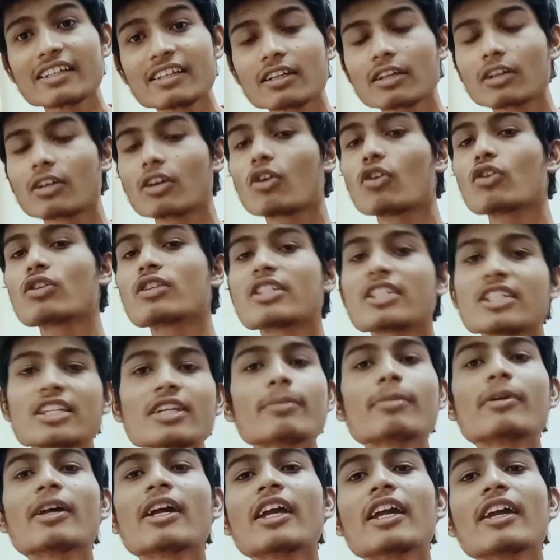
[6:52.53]
concept.
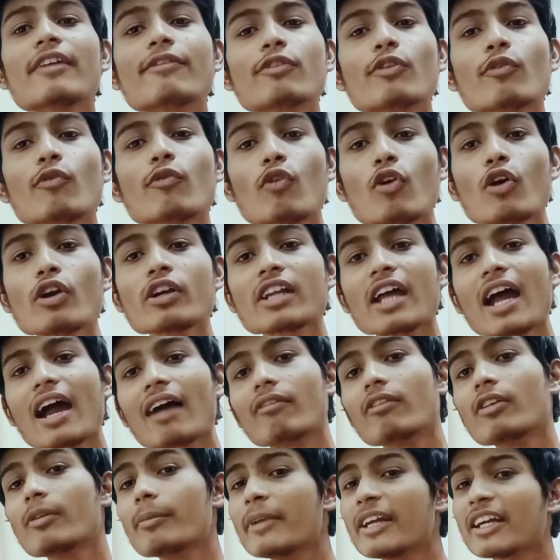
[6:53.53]
If you want, I will
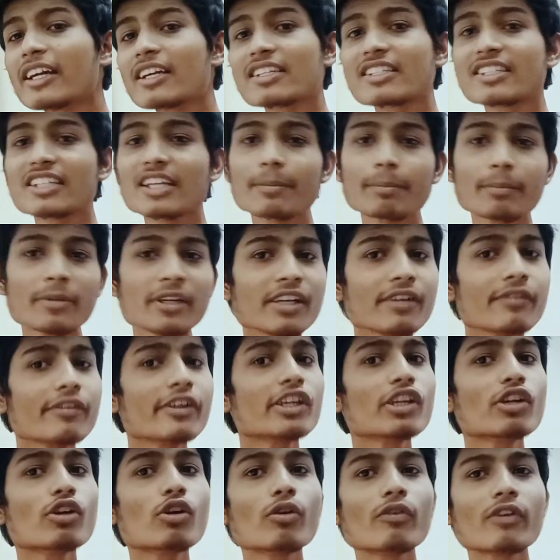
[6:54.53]
make a separate video
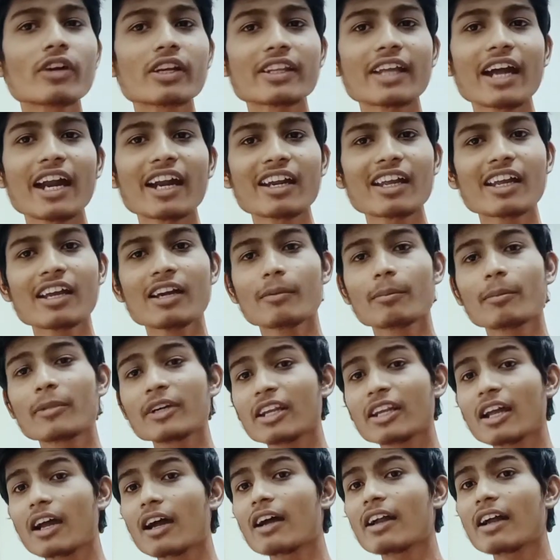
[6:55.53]
over that, but
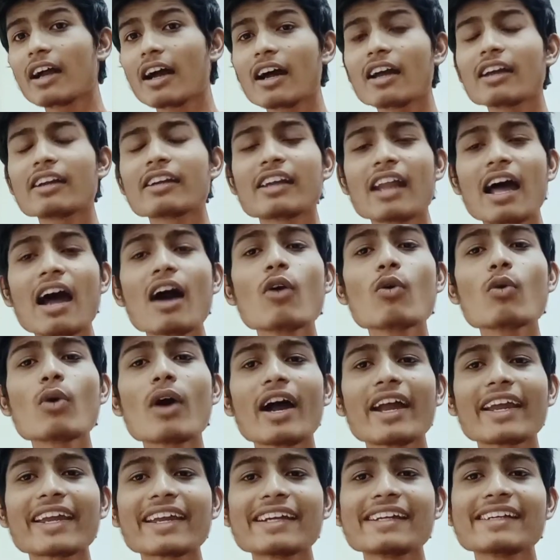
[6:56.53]
now I
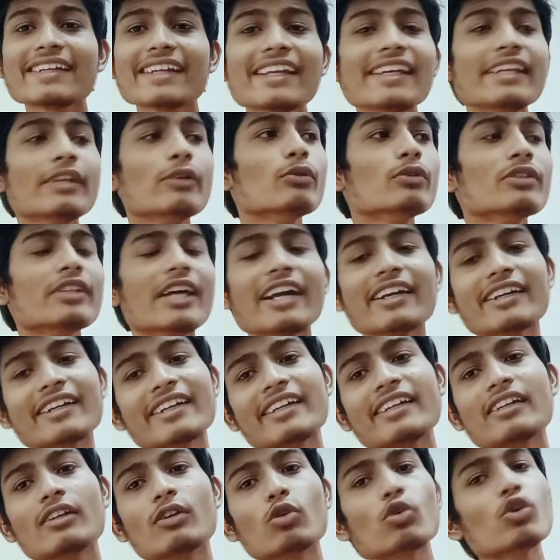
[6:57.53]
can tell you that
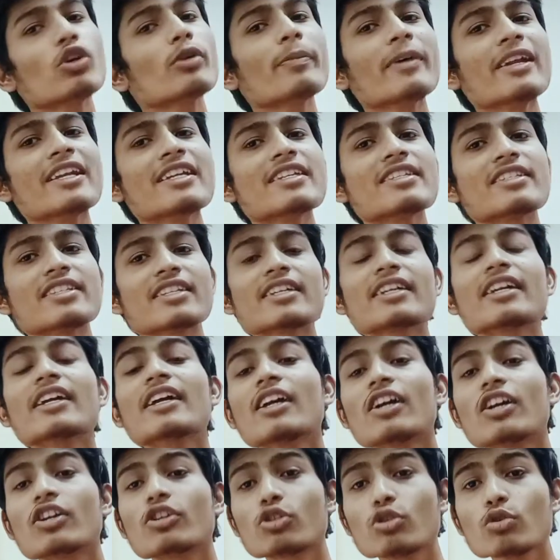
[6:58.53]
in load balancing
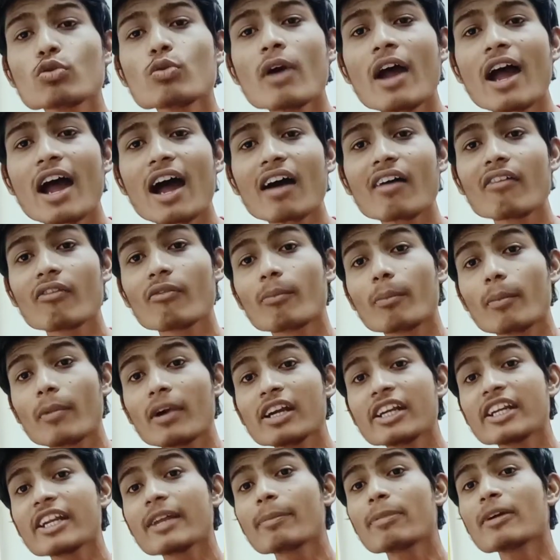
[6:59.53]
you have
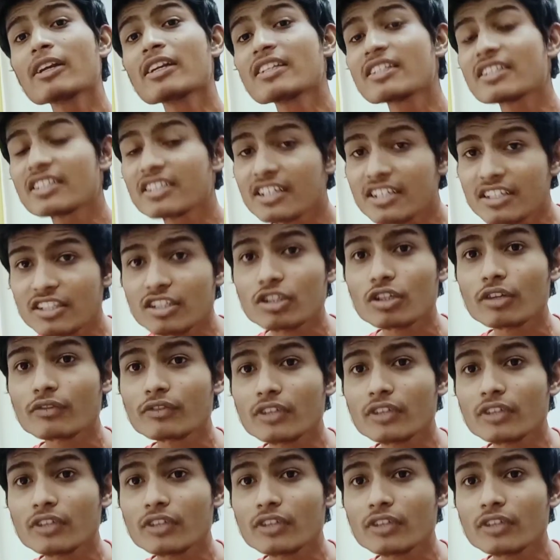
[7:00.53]
multiple instances of the